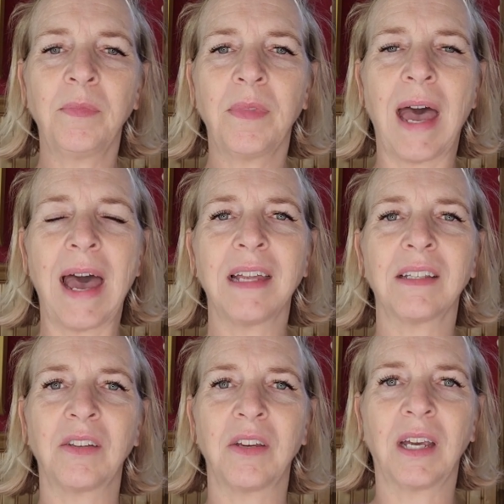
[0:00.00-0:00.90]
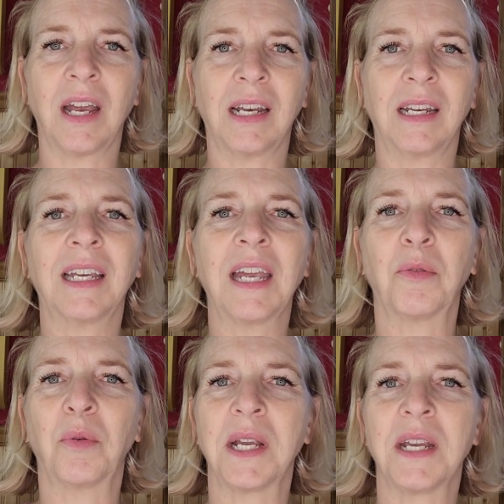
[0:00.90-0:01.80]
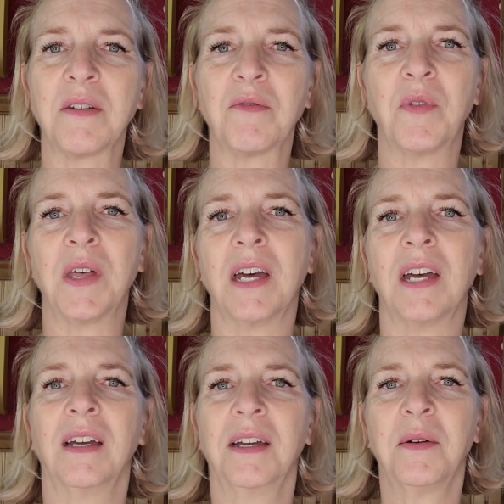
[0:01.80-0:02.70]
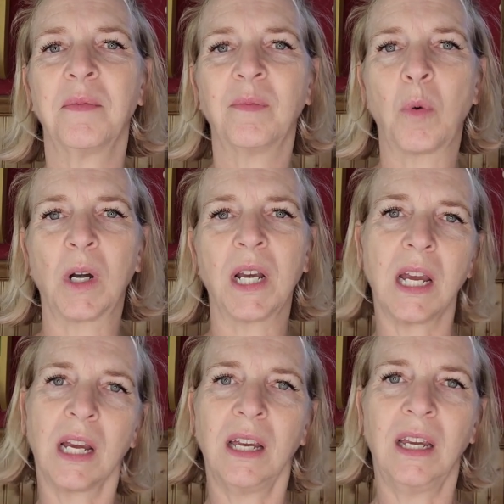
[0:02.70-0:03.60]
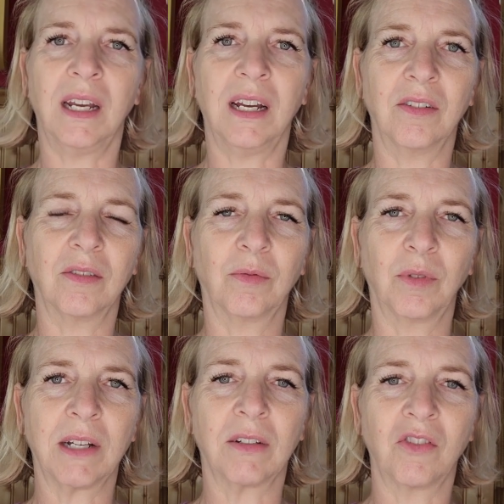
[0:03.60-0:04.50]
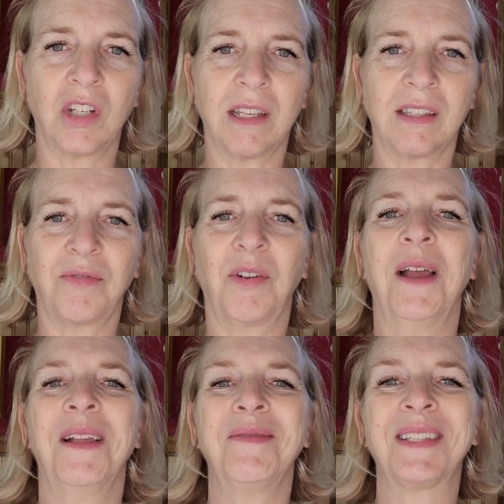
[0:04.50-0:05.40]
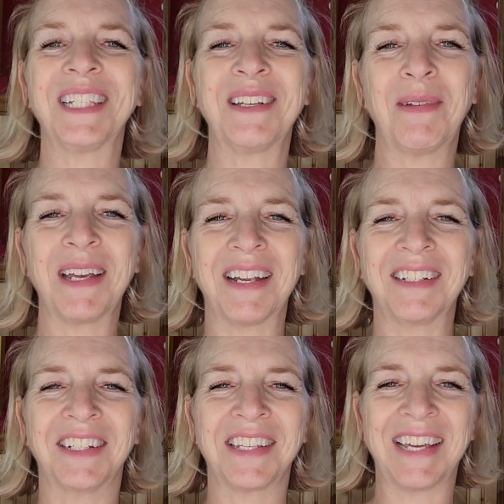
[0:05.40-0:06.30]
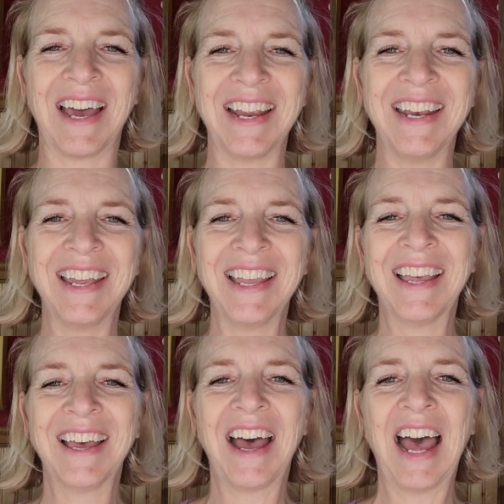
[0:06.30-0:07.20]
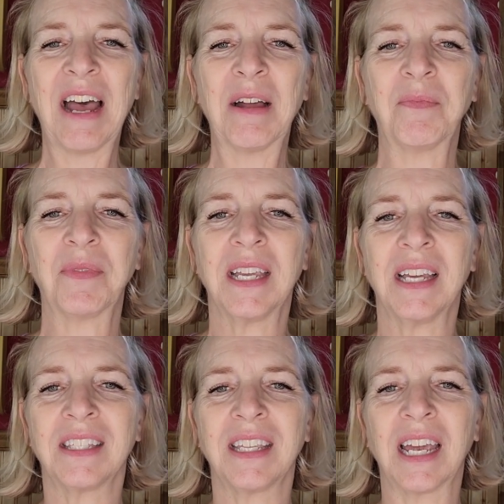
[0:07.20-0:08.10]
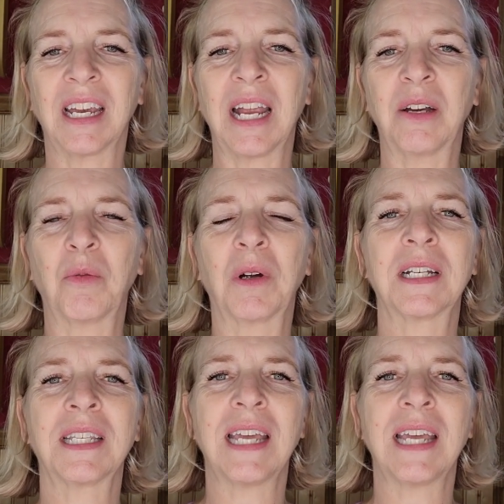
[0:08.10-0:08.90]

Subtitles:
that, so you kind of get rid of the morning, wrinkled chest from sleeping on your side. So that kind of works